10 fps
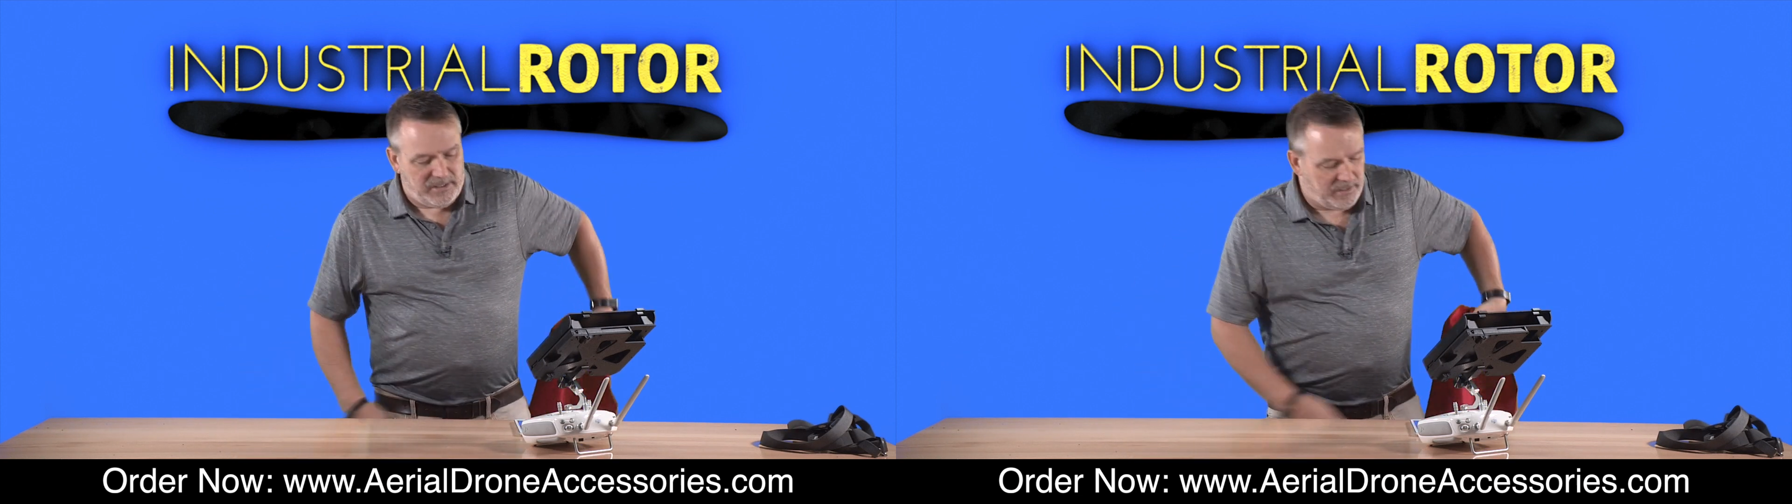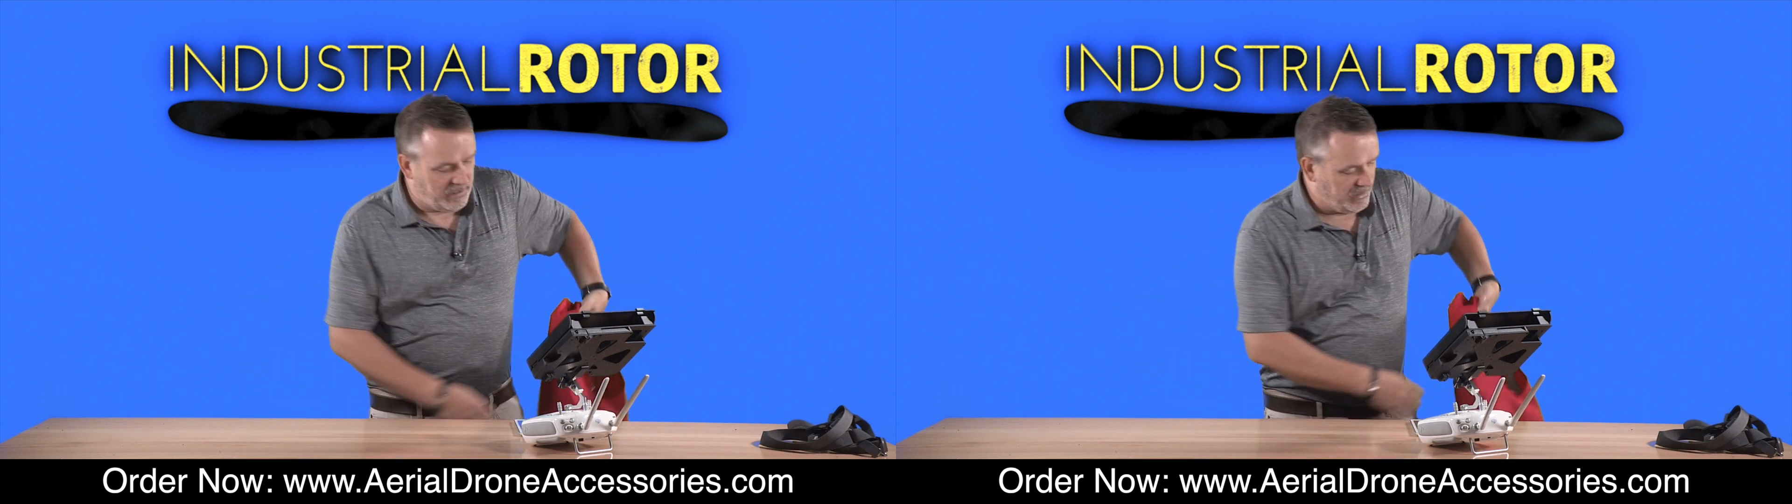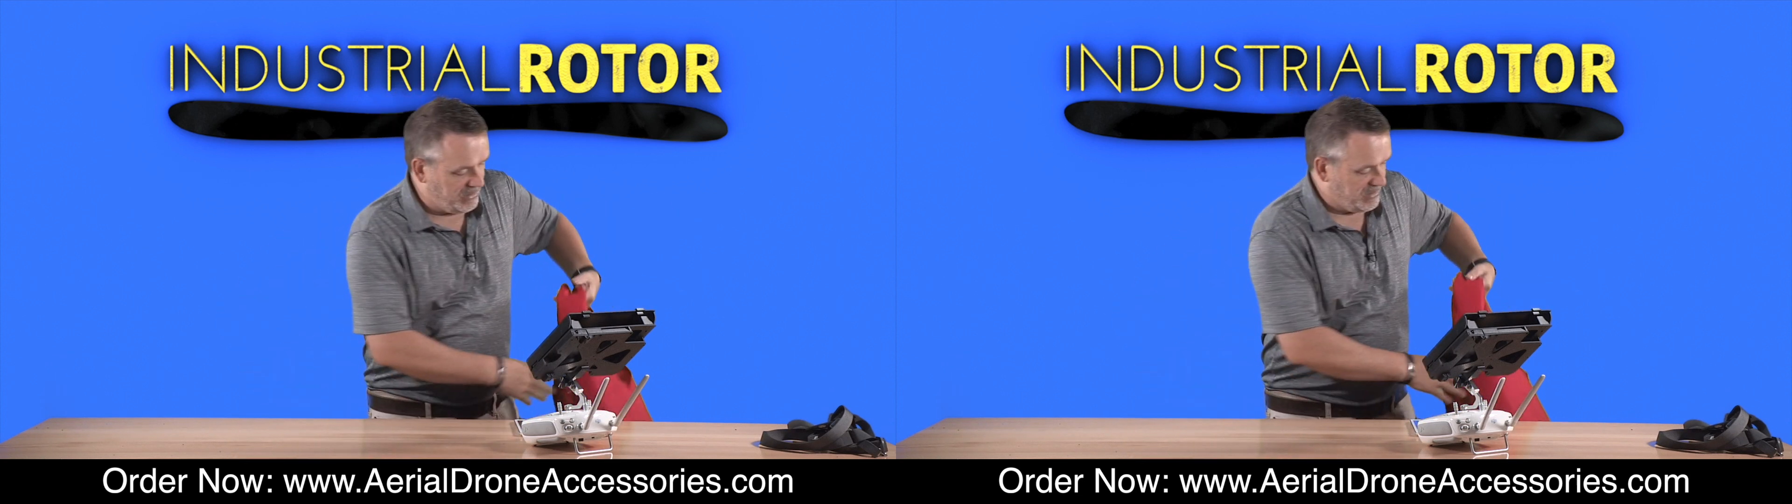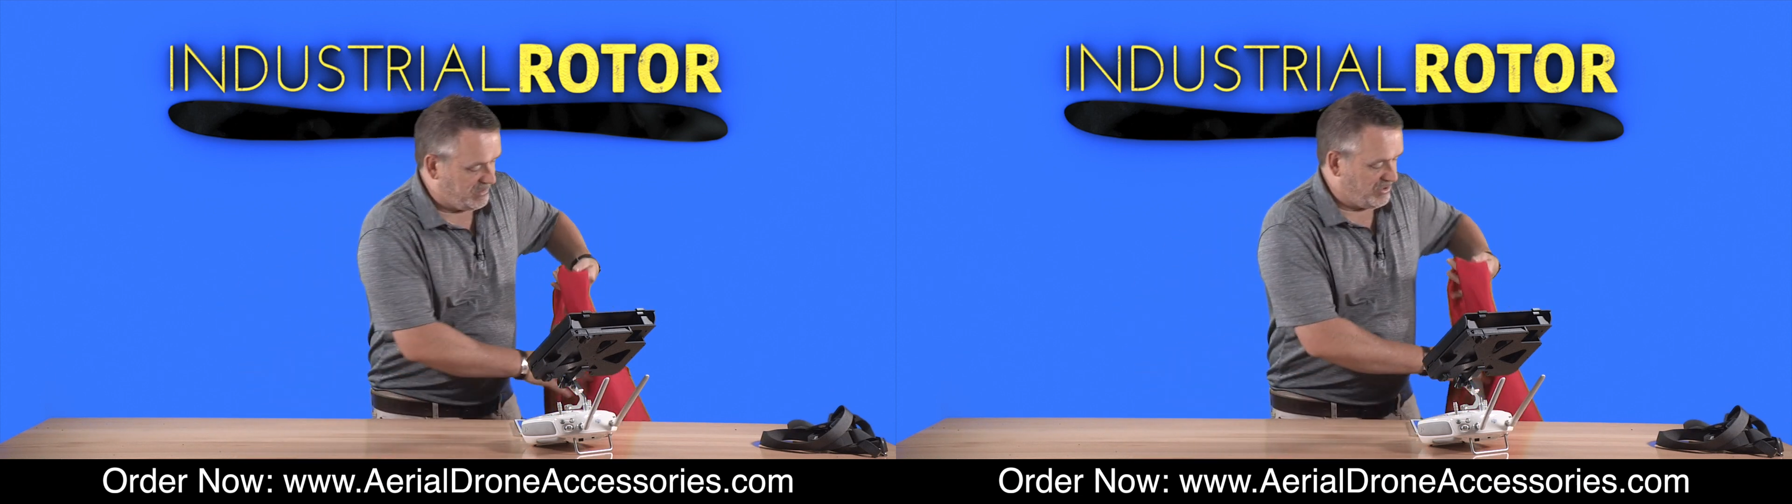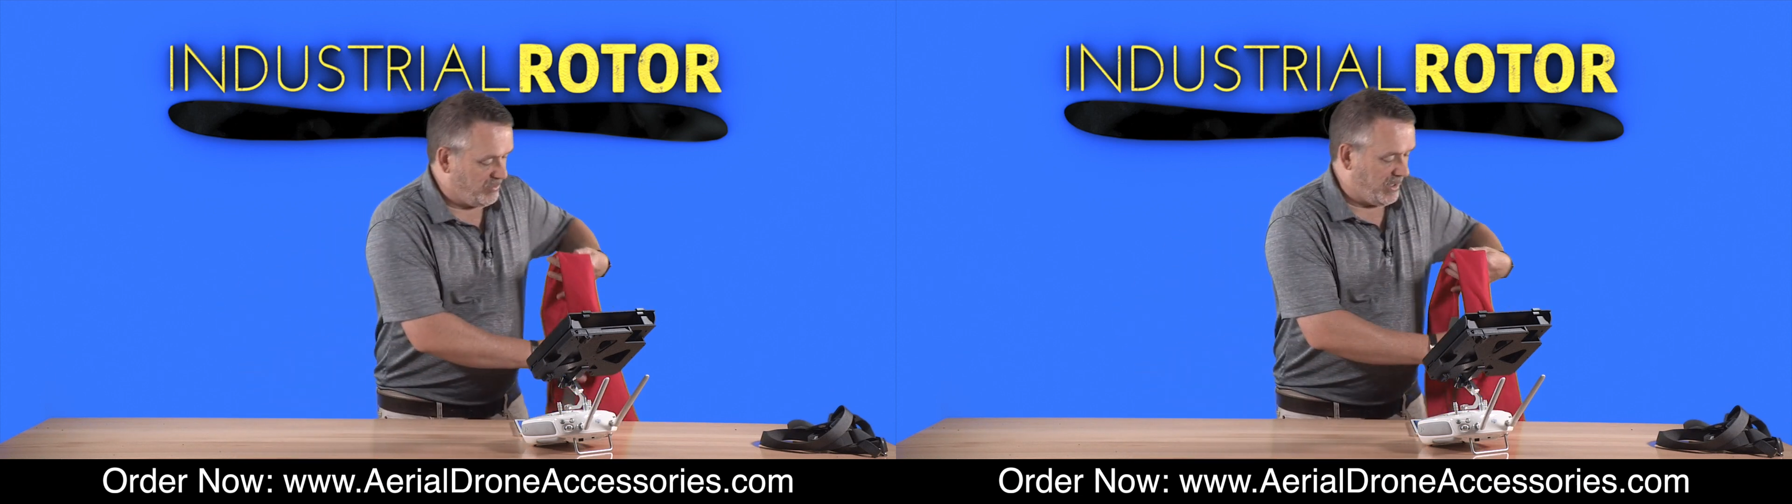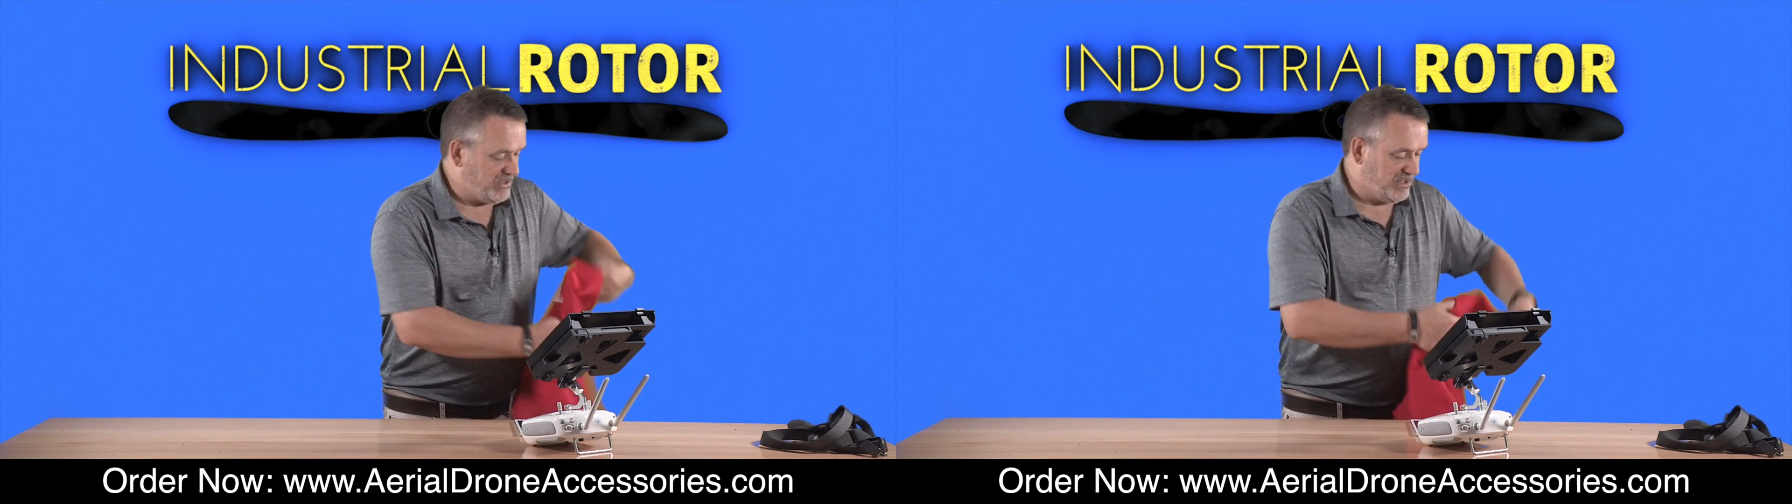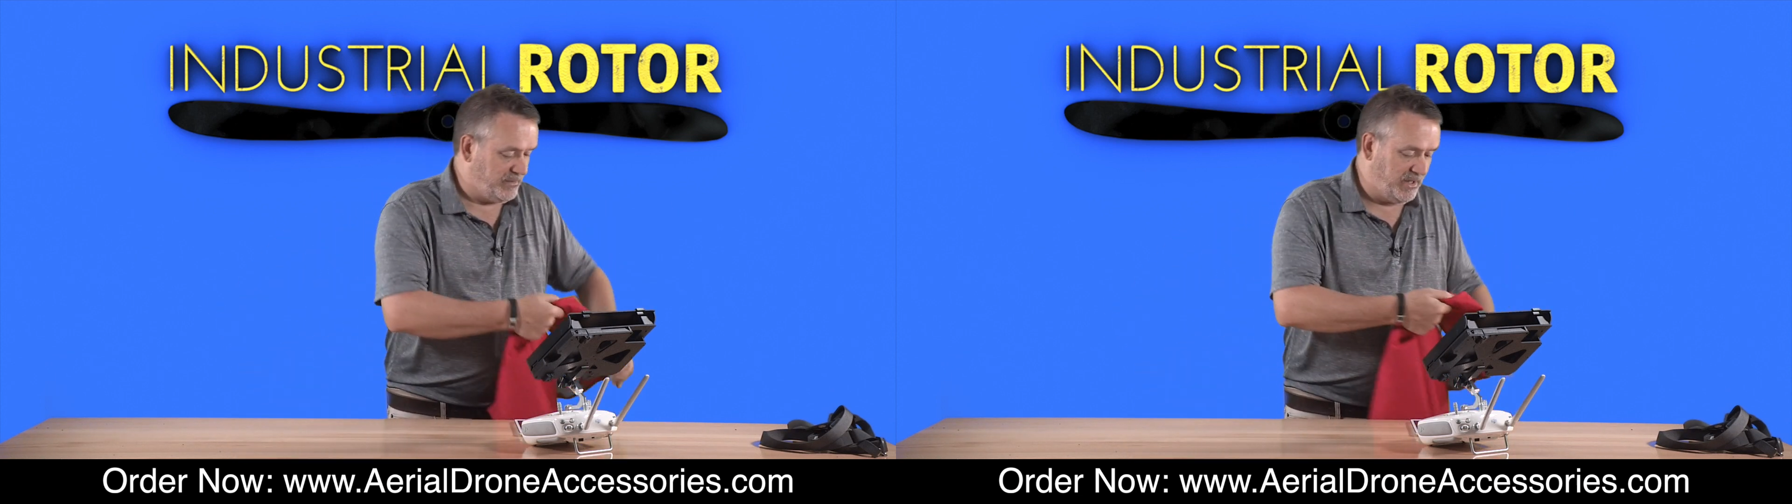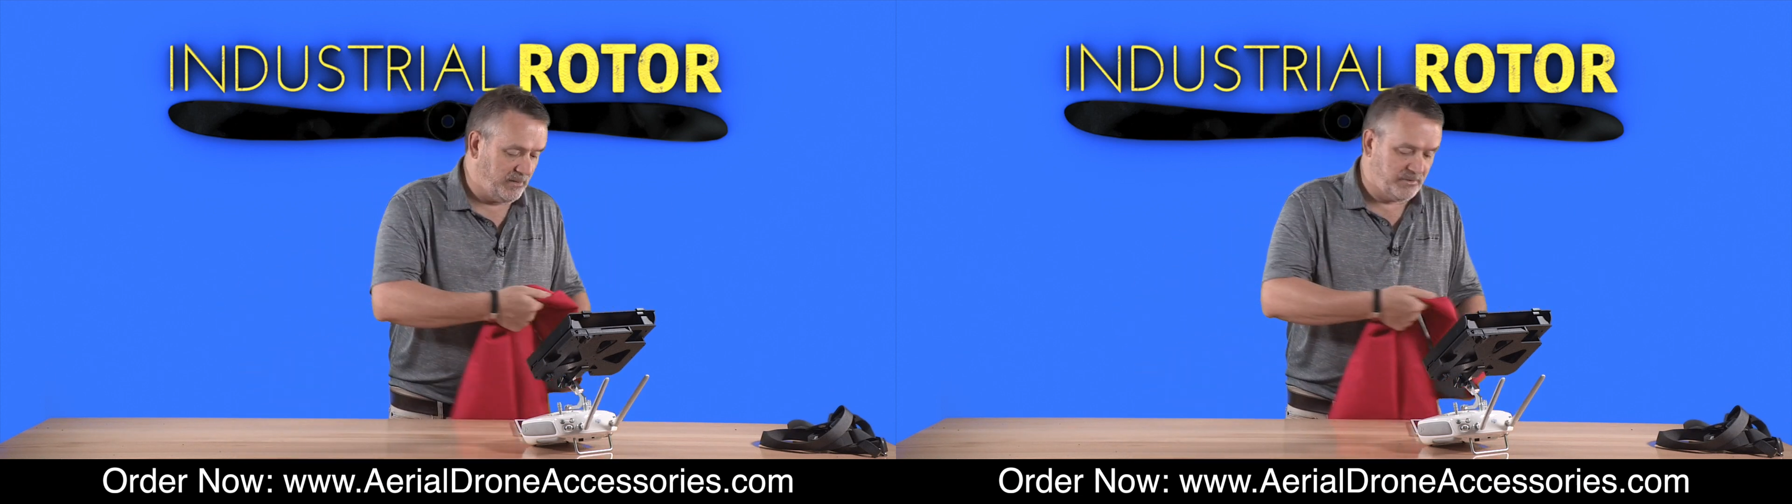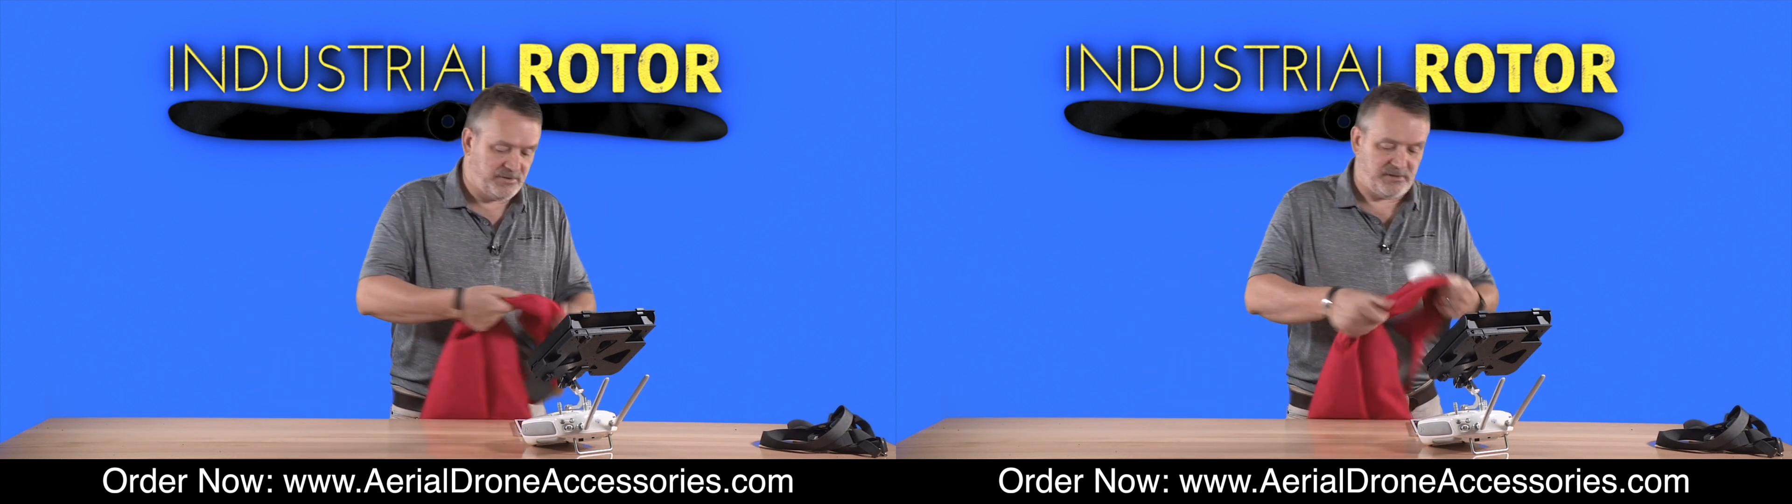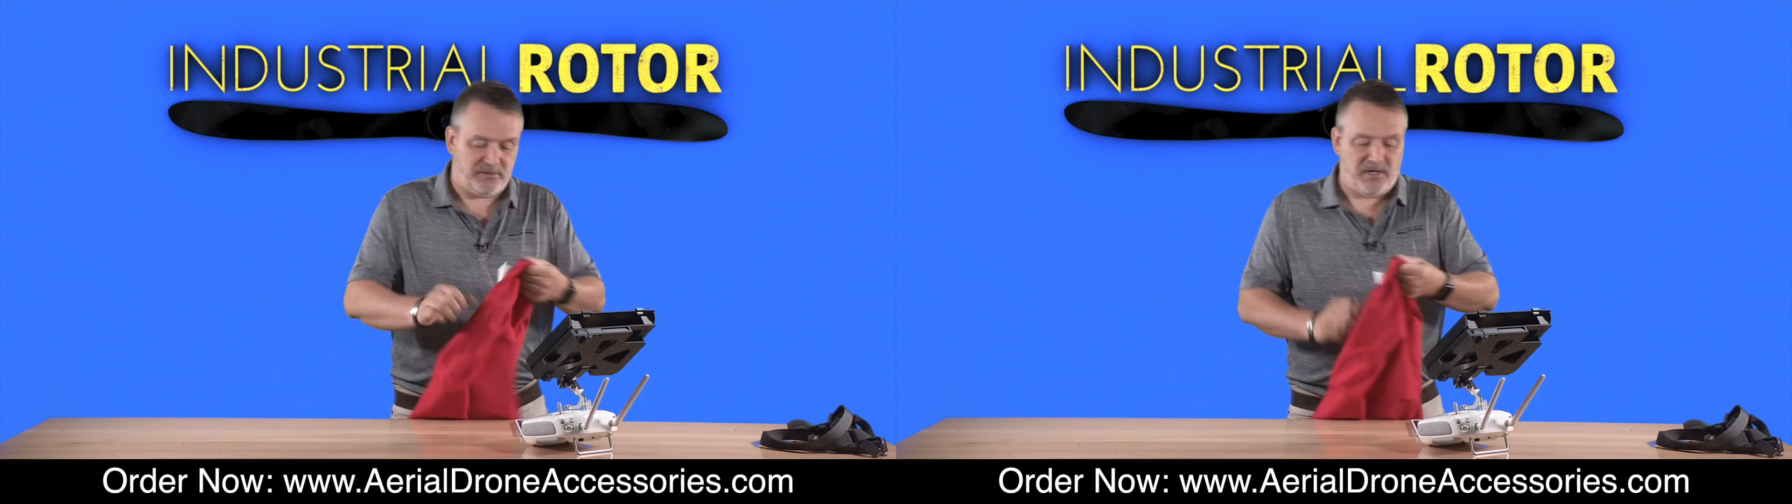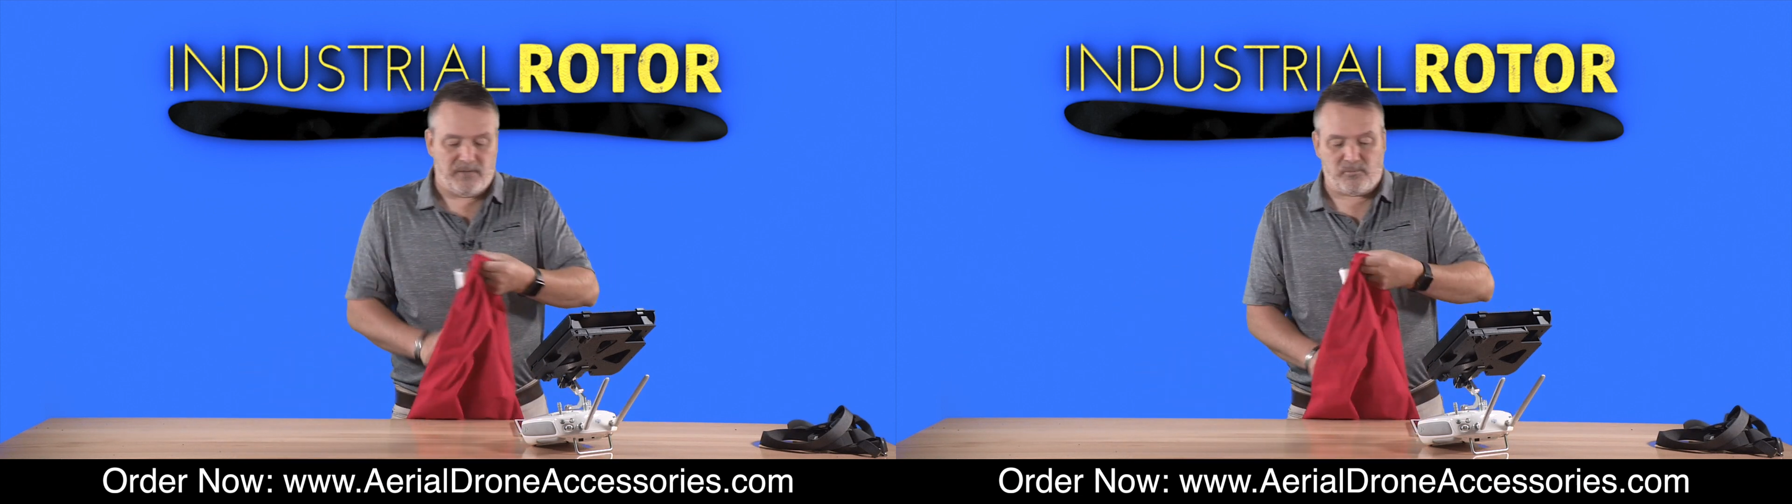in this situation to be able to